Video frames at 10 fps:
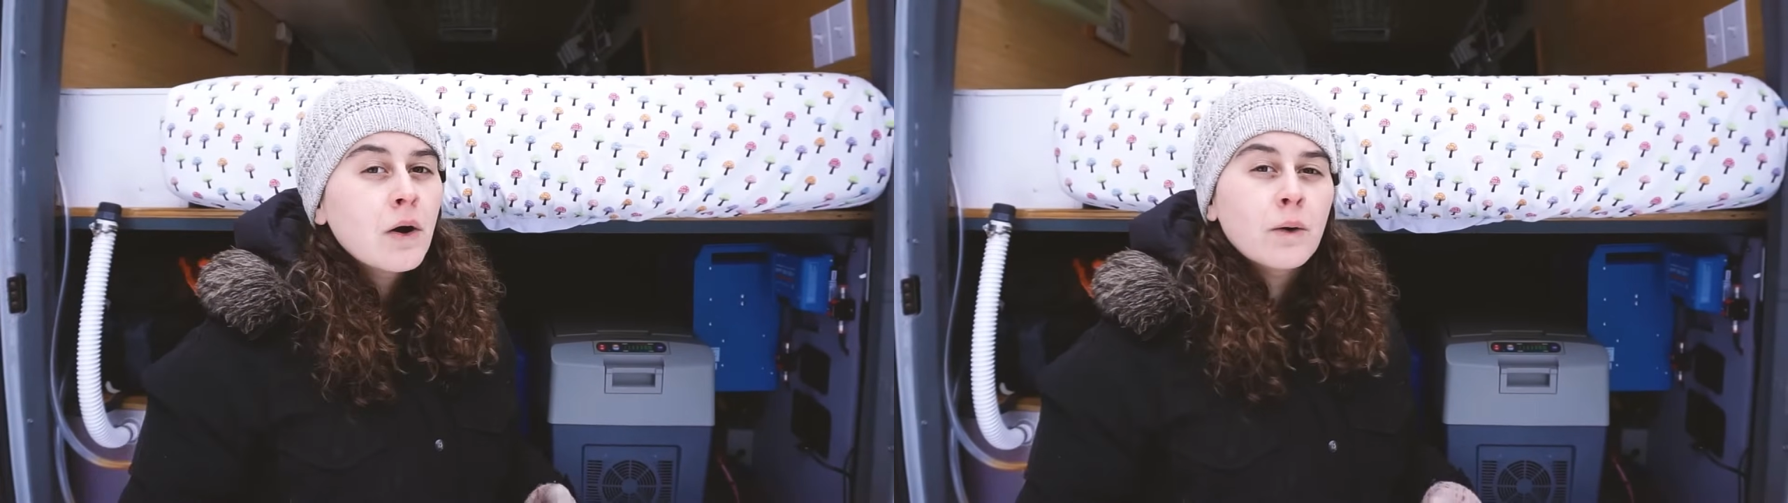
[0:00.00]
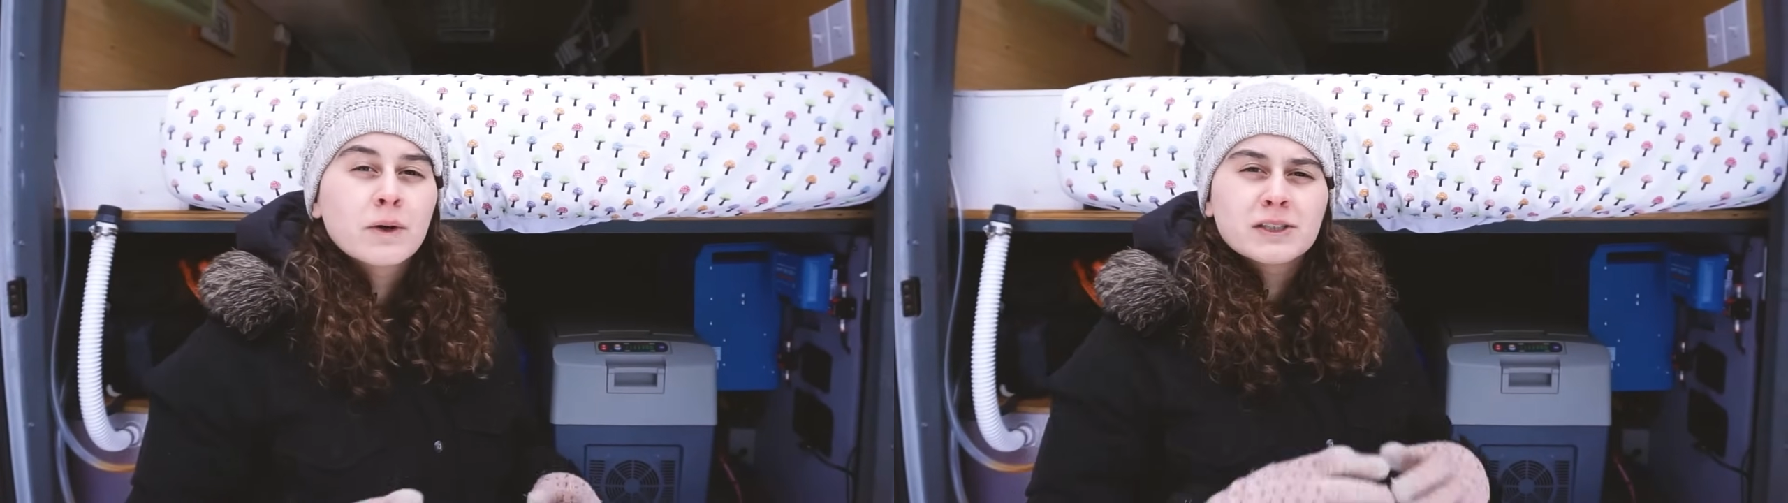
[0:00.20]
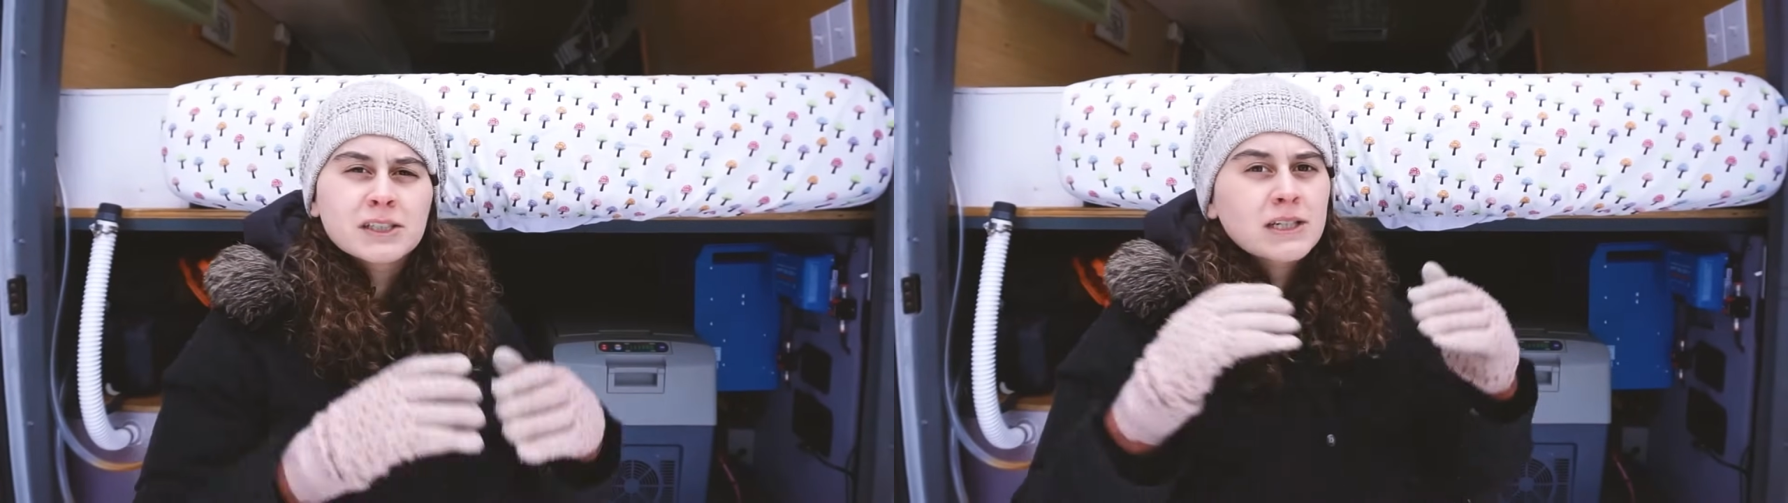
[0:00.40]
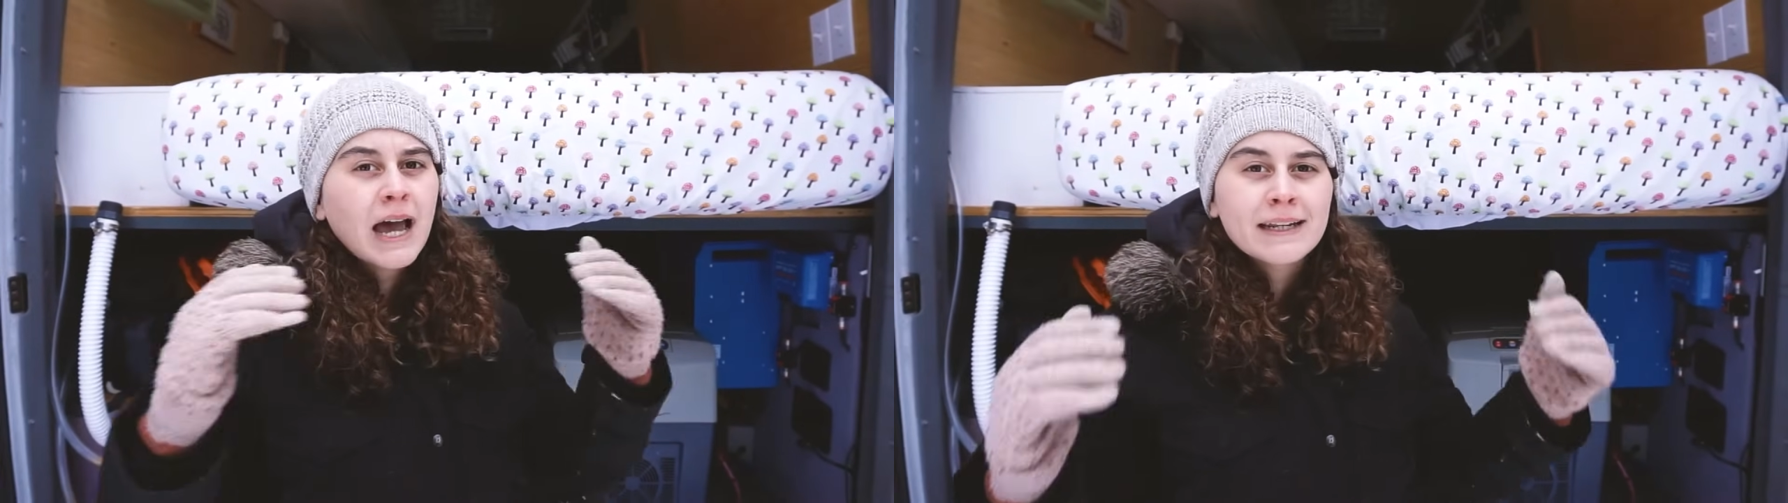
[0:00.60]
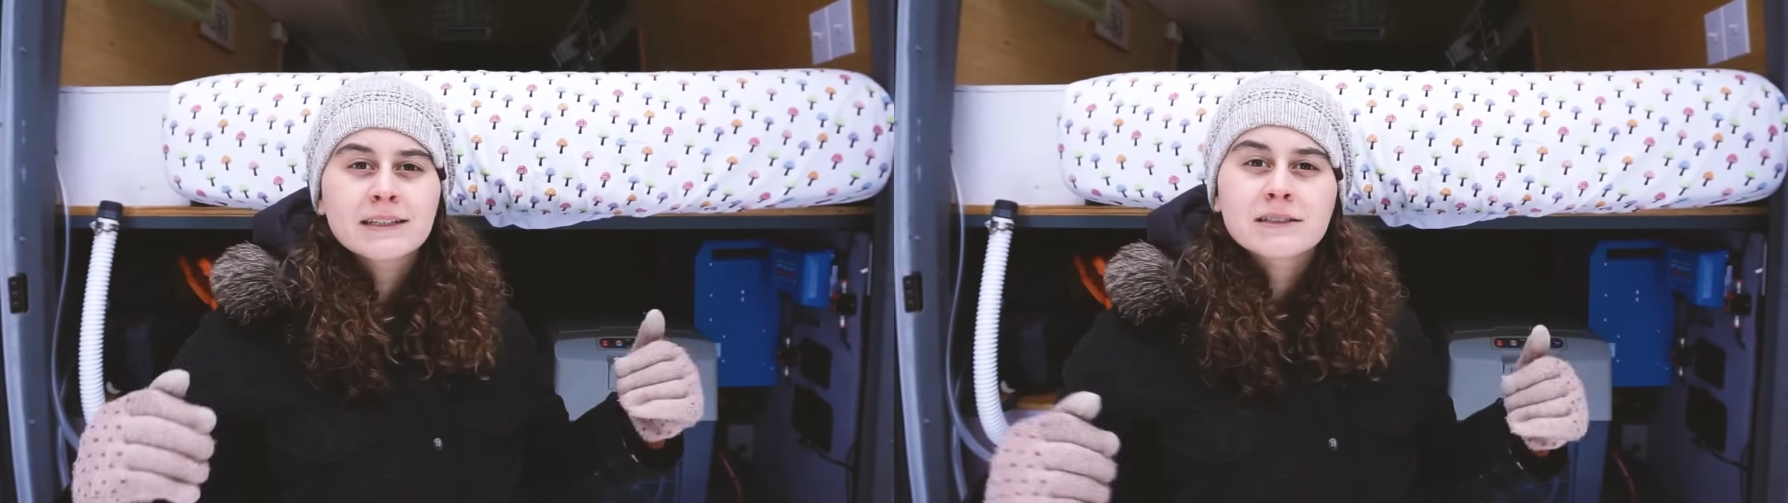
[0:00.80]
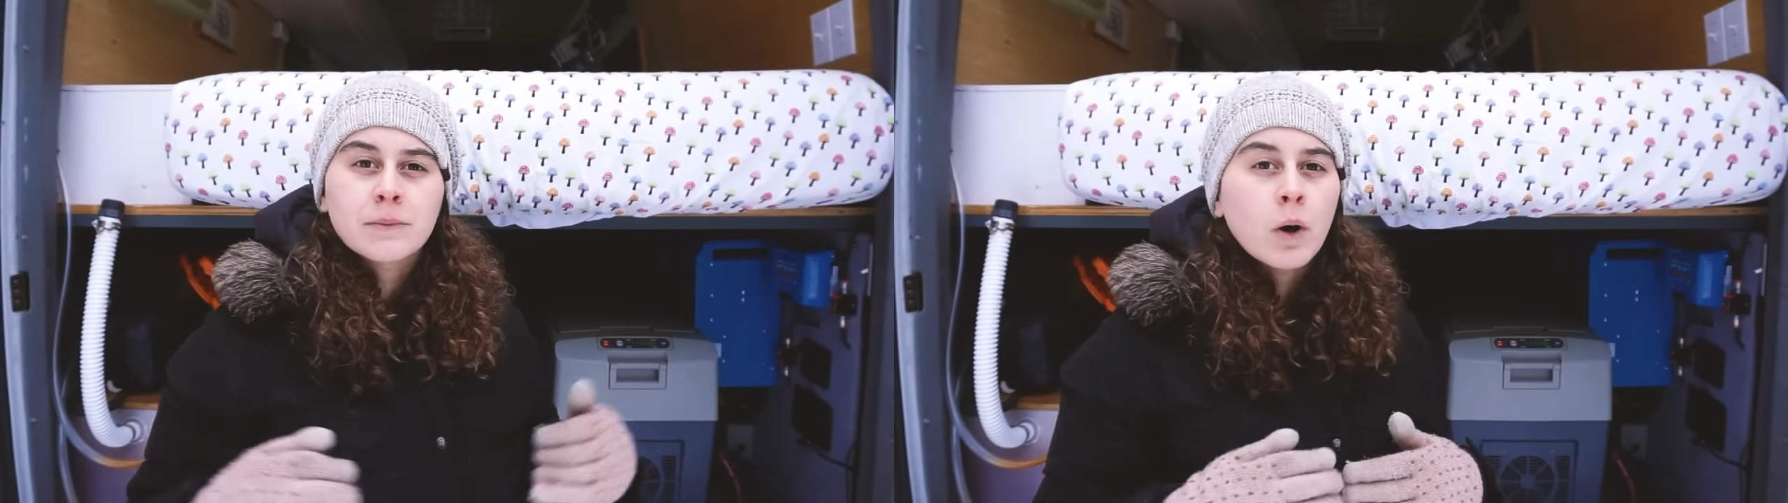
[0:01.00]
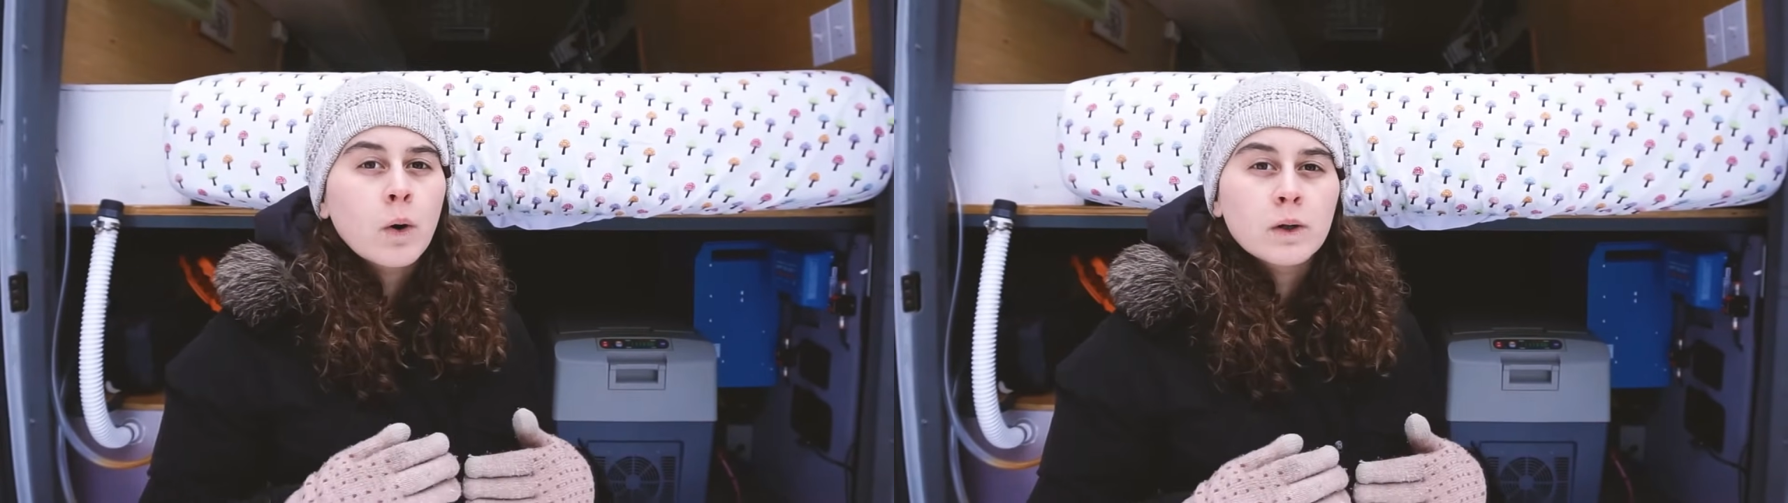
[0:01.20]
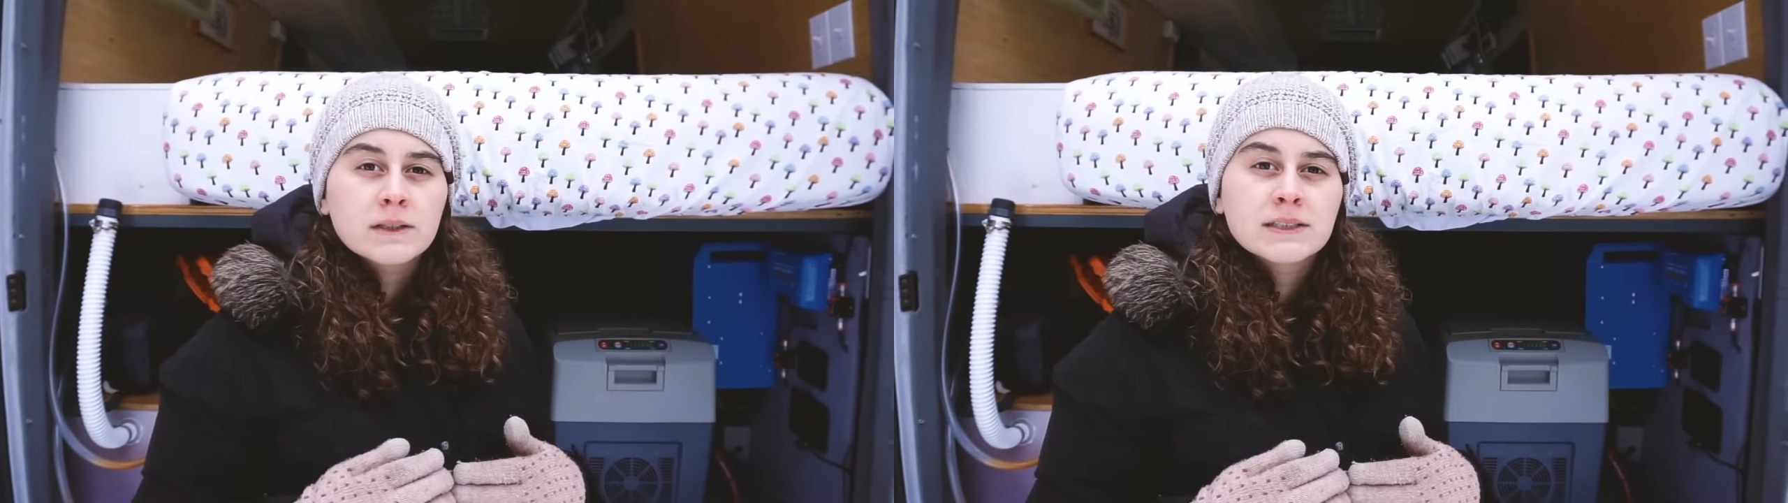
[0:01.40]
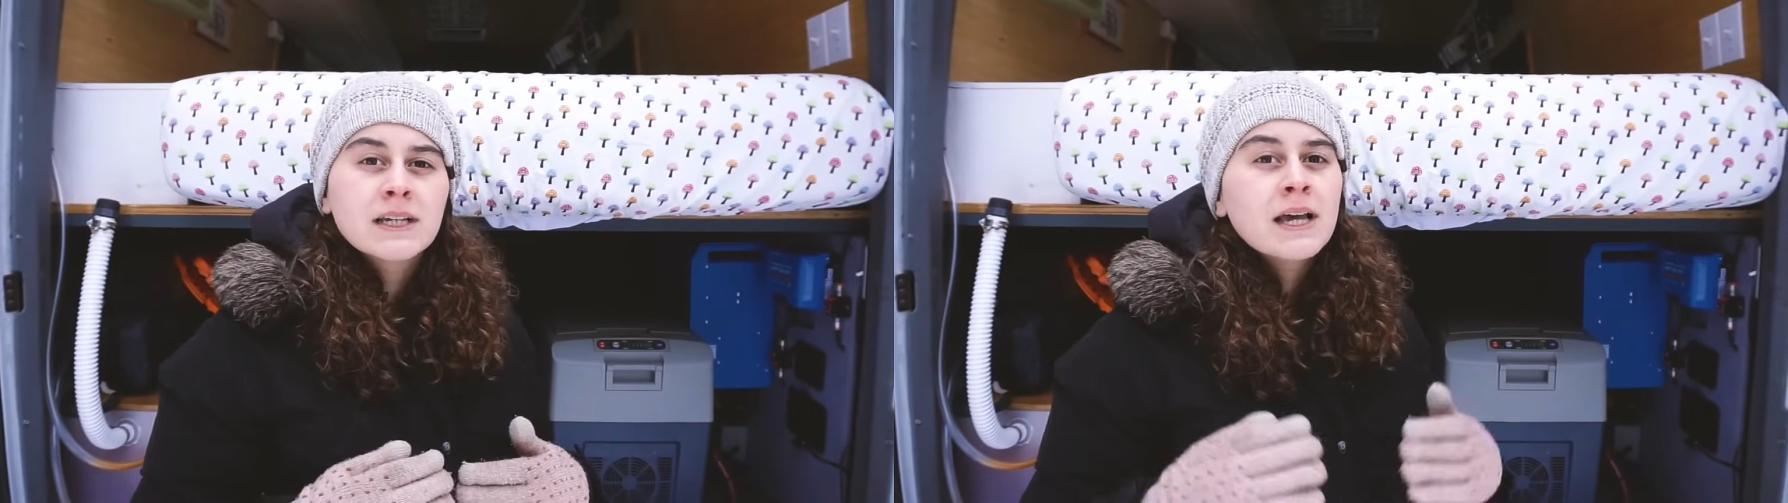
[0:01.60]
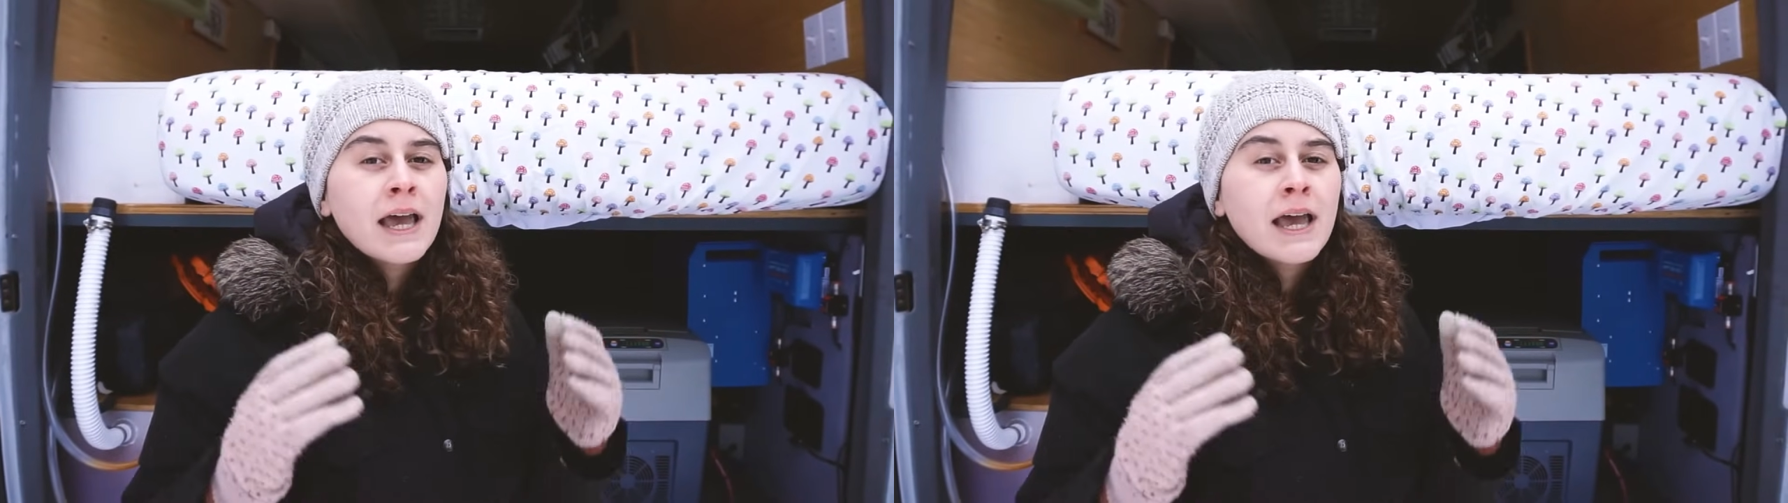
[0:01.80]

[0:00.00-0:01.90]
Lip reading: or just cutting some holes